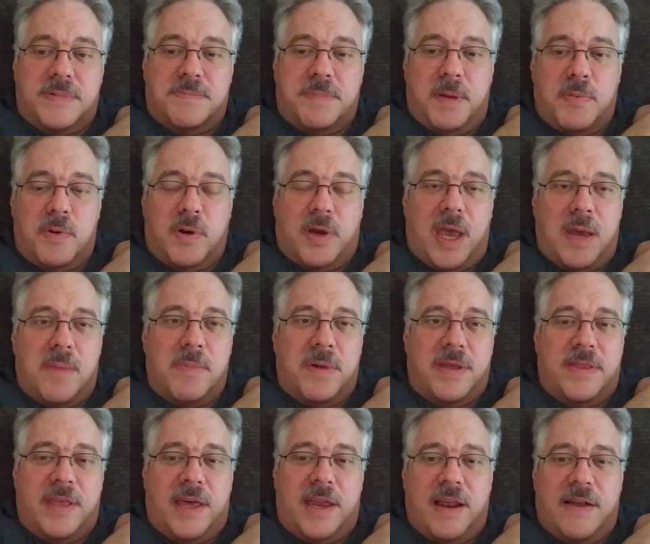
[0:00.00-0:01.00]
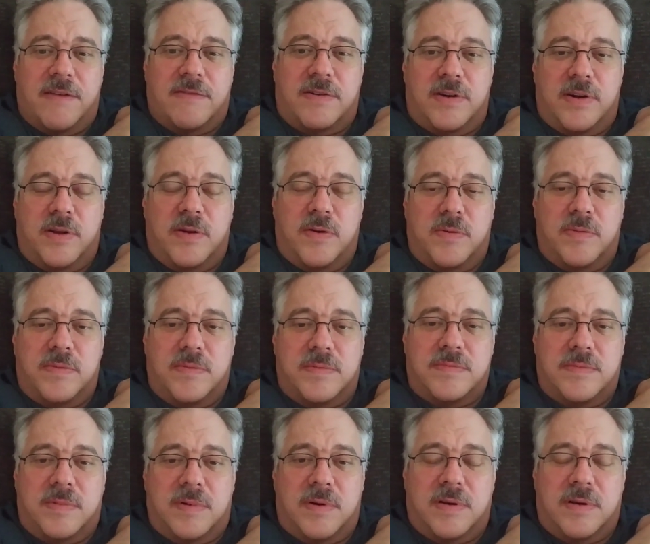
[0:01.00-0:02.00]
people came in that afternoon.
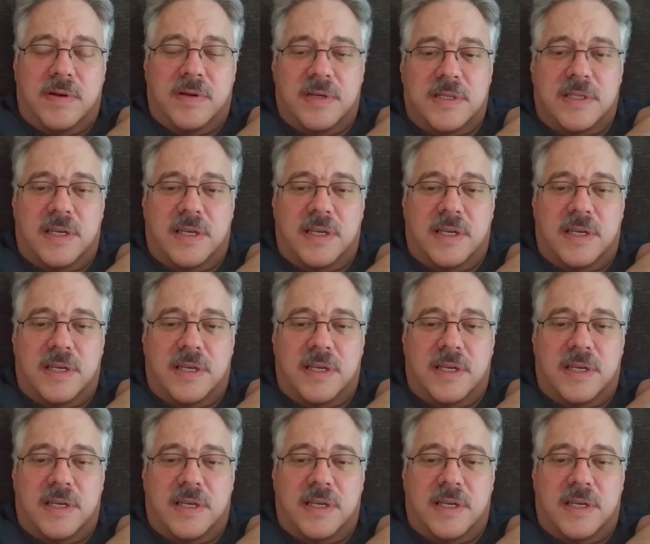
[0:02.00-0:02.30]
The